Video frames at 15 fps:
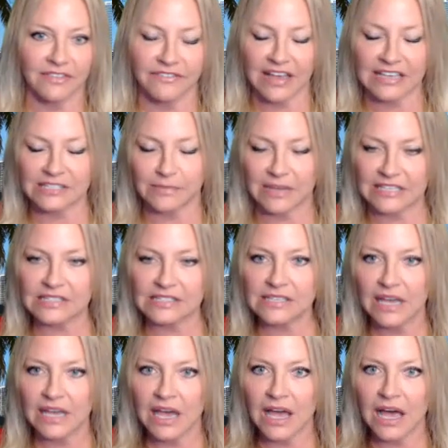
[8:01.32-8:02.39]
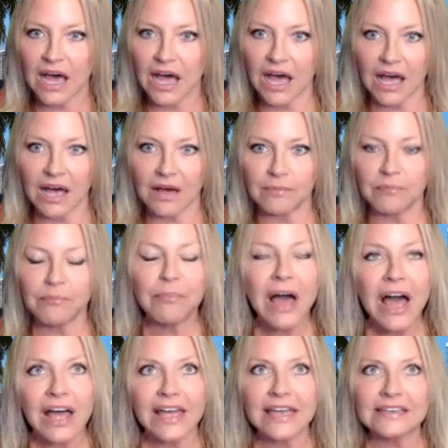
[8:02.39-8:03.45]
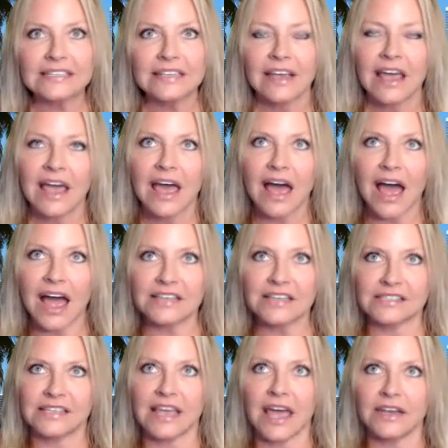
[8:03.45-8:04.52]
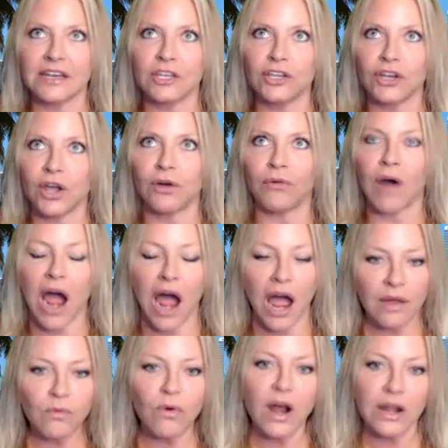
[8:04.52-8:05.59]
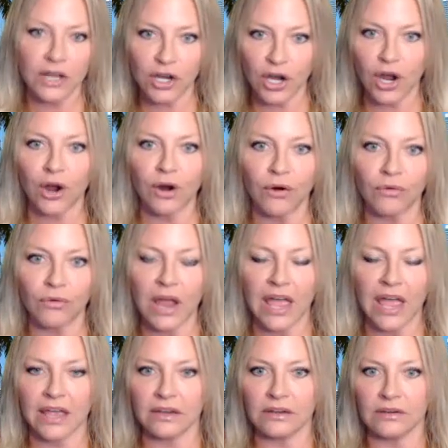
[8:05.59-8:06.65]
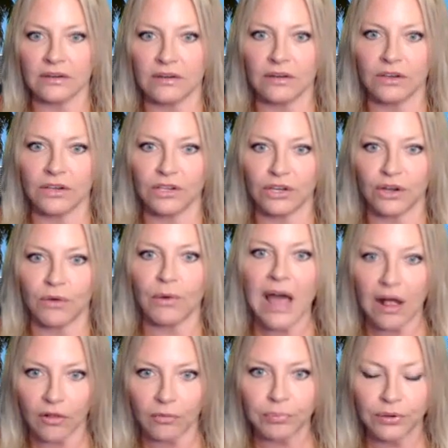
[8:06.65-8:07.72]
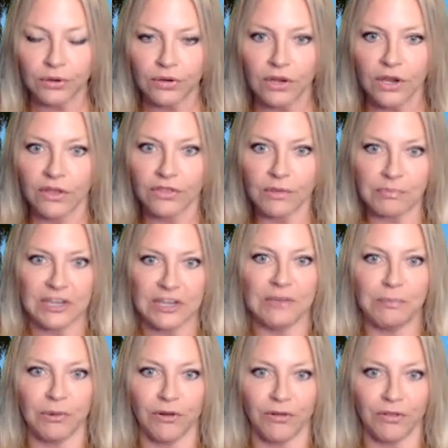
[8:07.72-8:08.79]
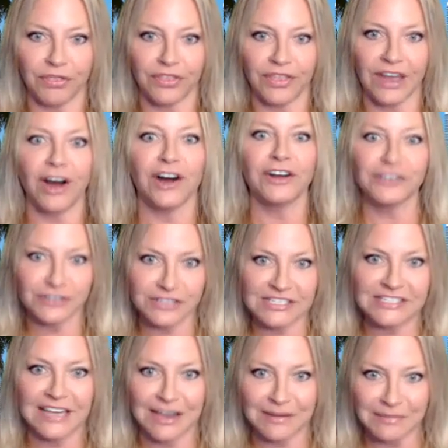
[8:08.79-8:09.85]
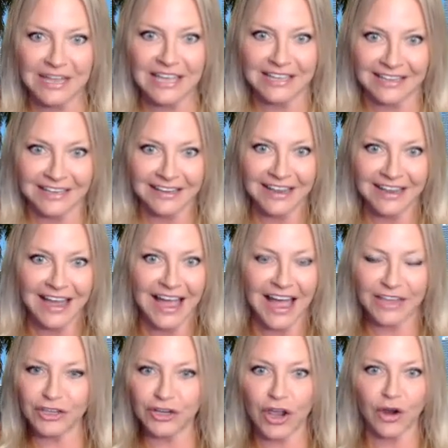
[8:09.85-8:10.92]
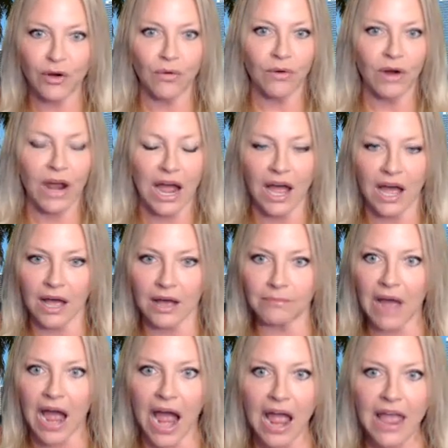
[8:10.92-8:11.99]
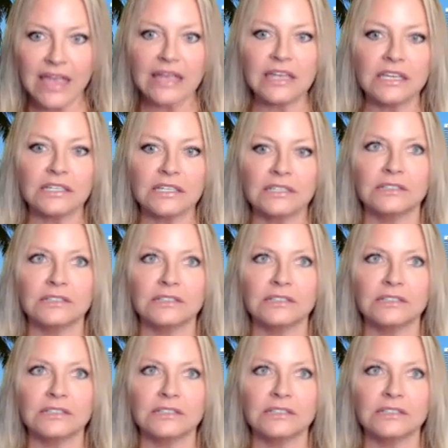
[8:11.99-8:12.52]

investments, but I said, I want to go and, help the people that understand me. I